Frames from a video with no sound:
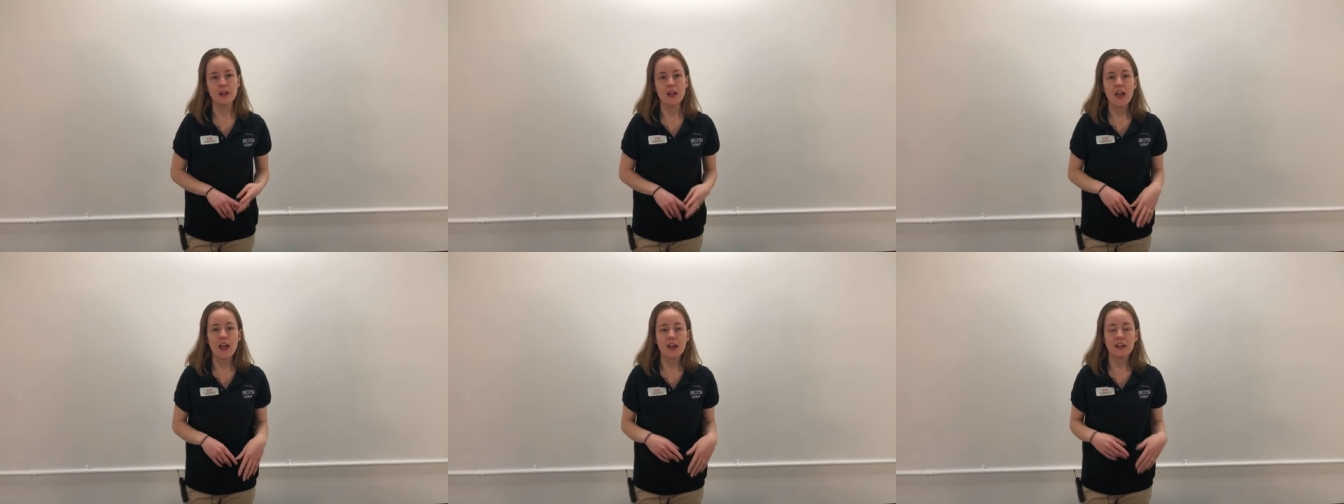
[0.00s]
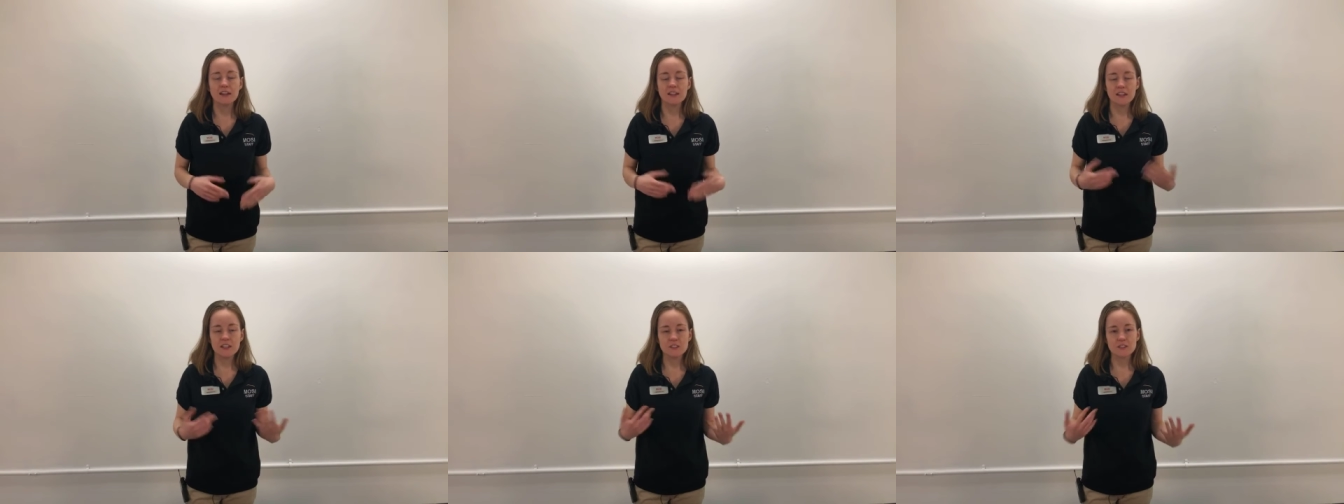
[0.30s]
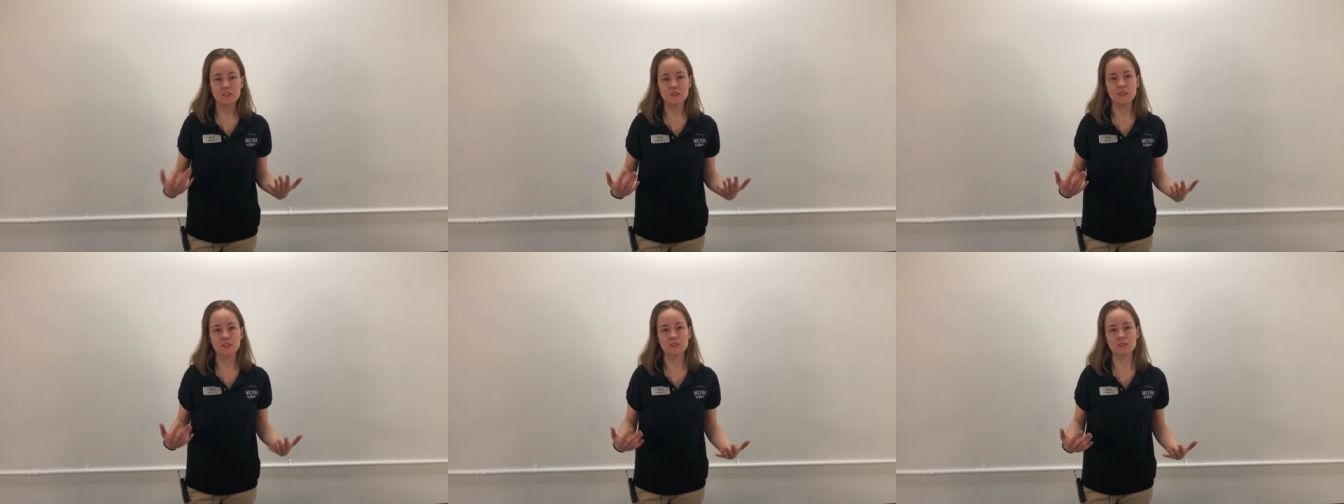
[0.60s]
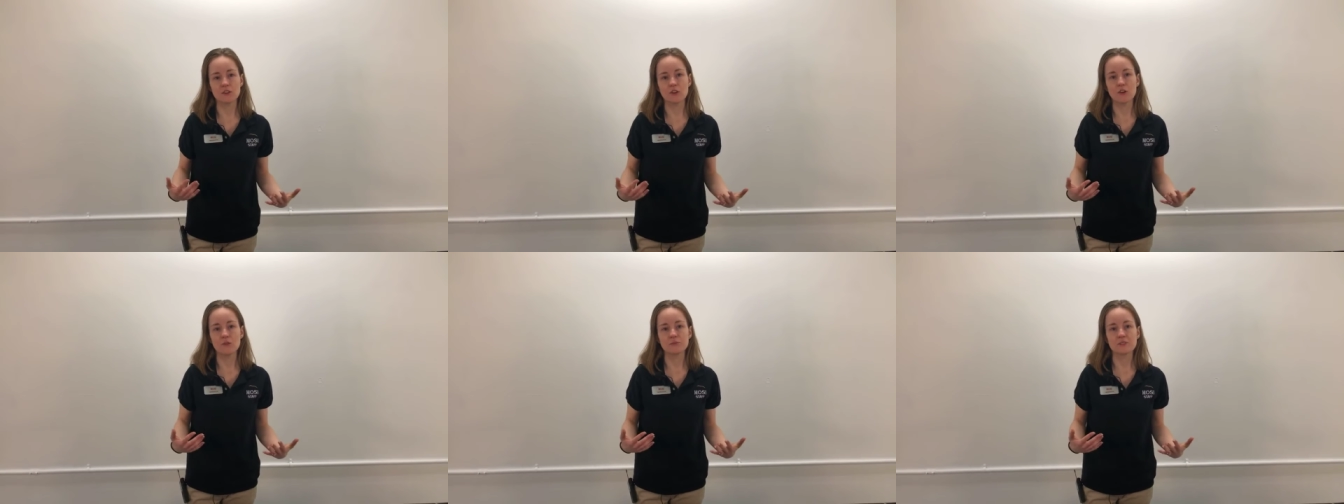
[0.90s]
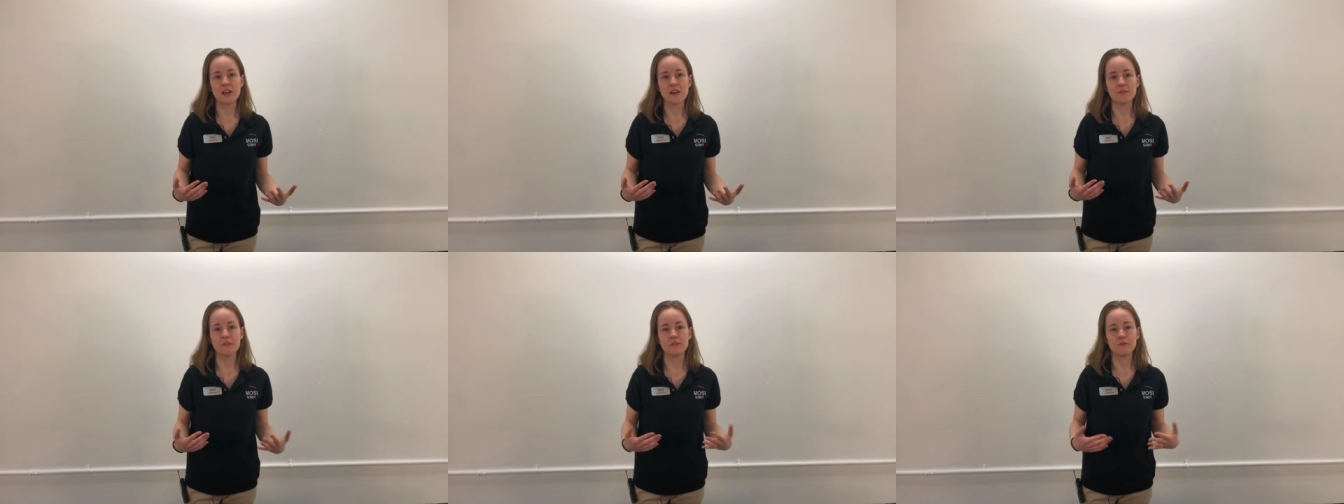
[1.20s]
And each of these lobes
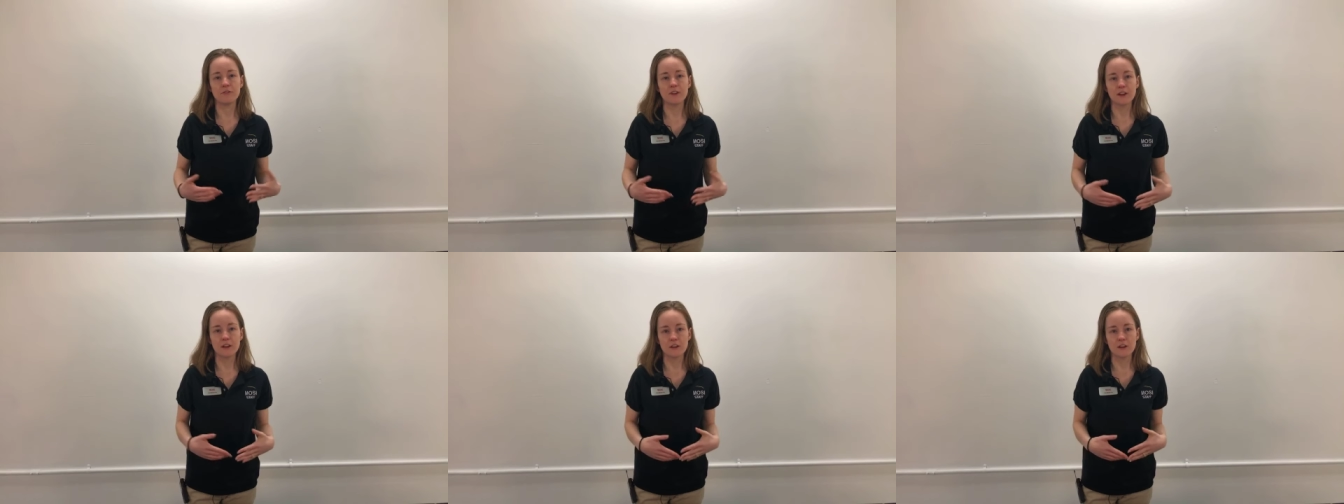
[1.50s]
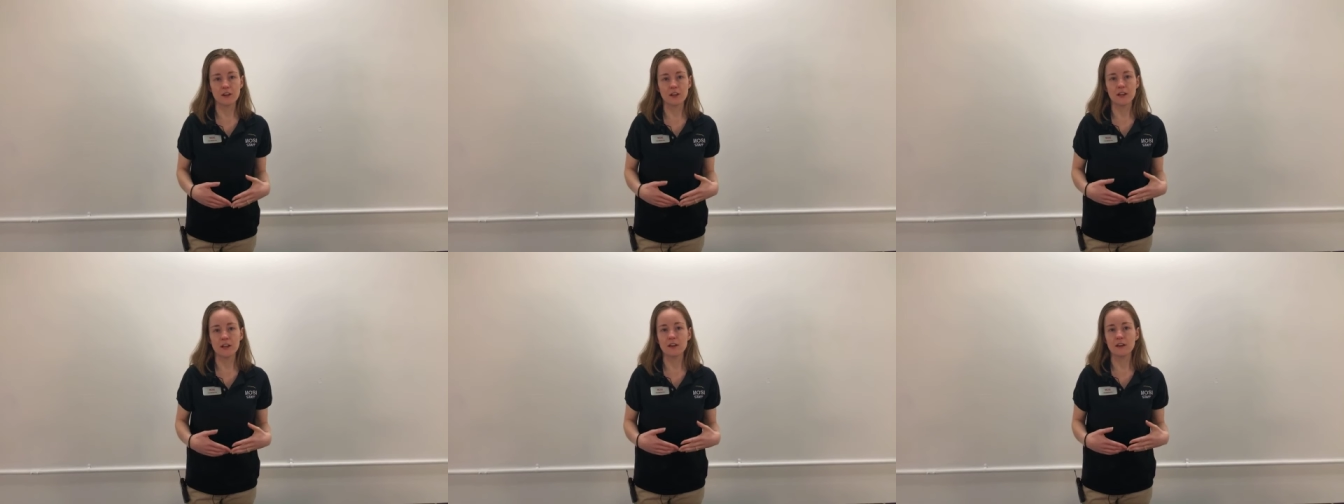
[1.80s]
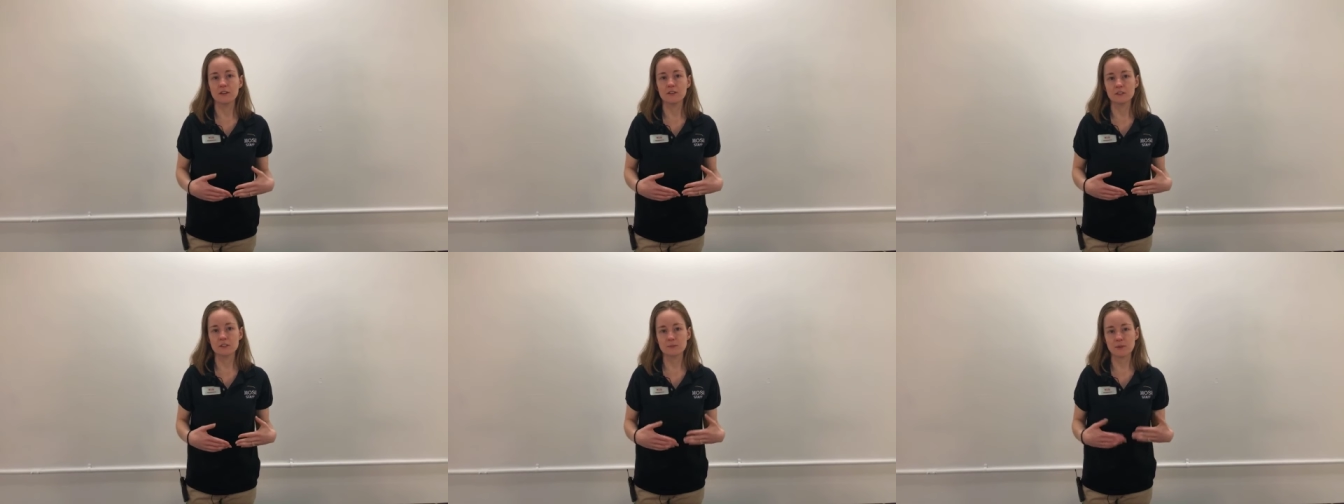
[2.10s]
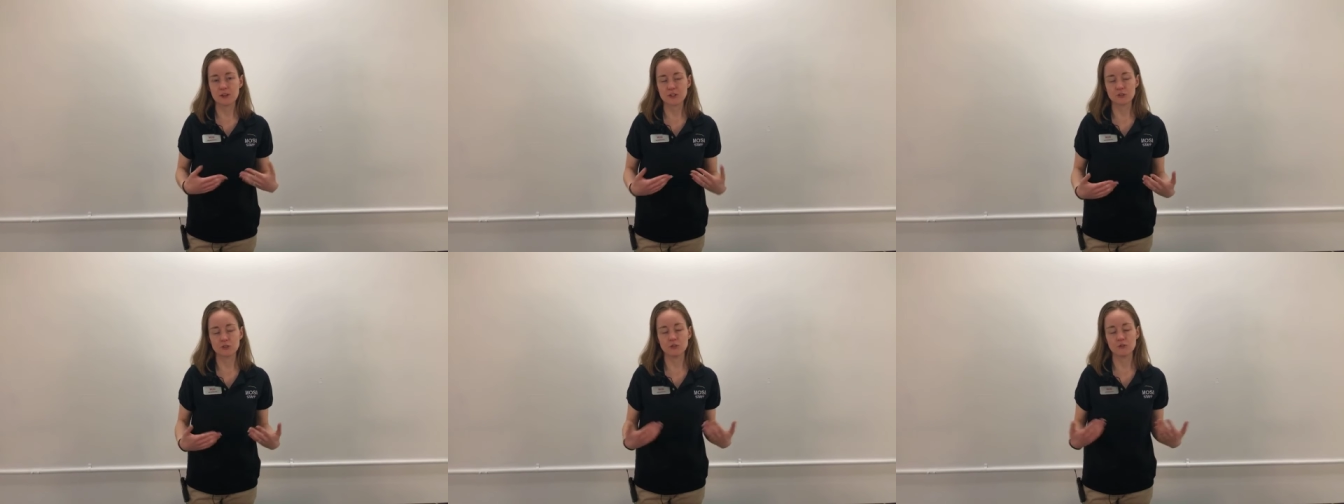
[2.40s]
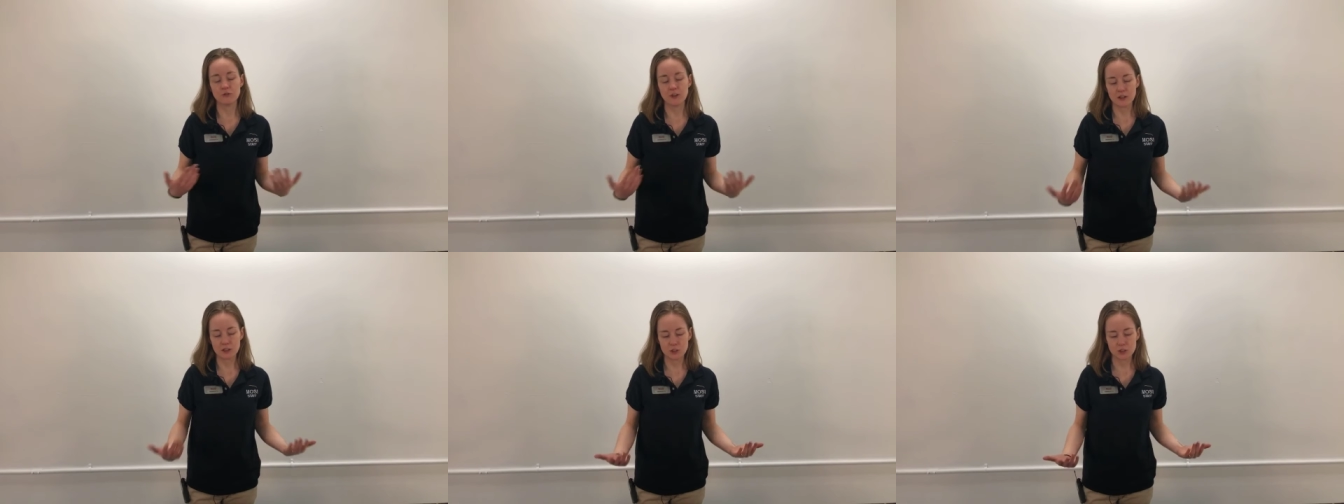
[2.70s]
have a very special
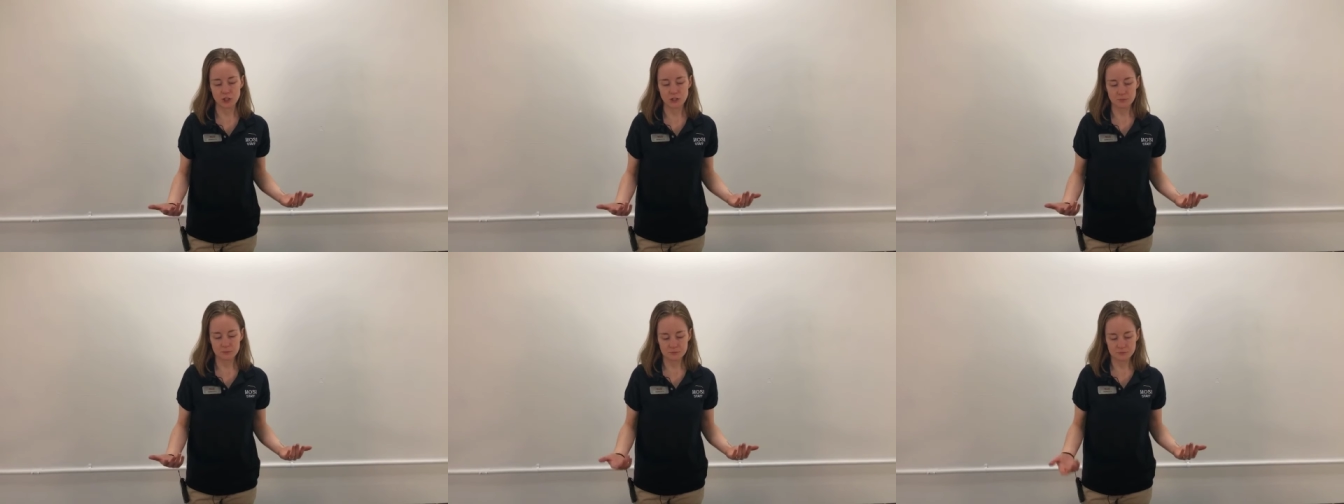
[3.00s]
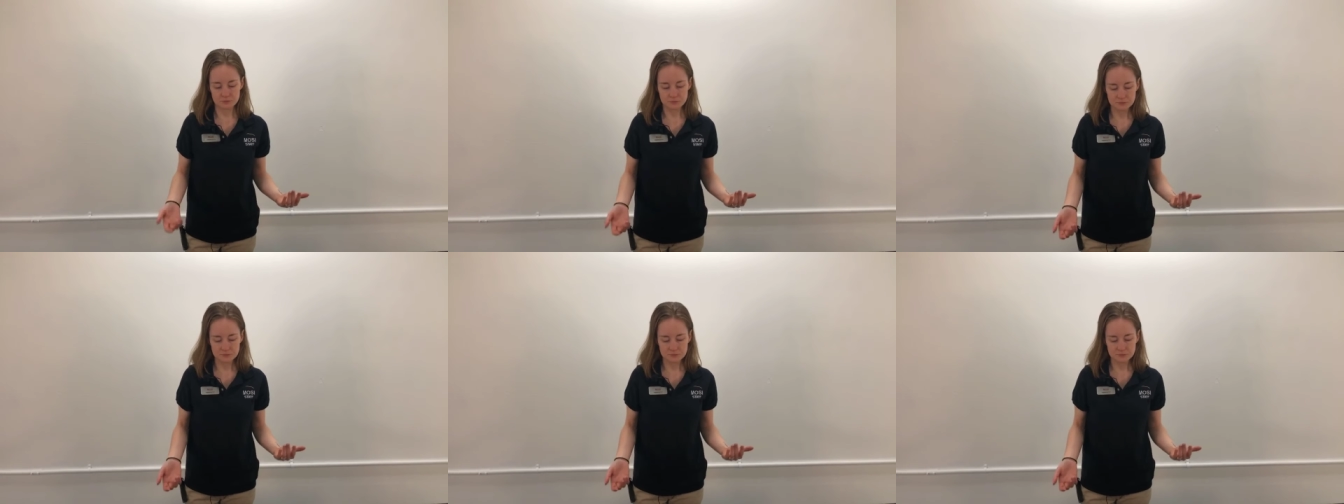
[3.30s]
function.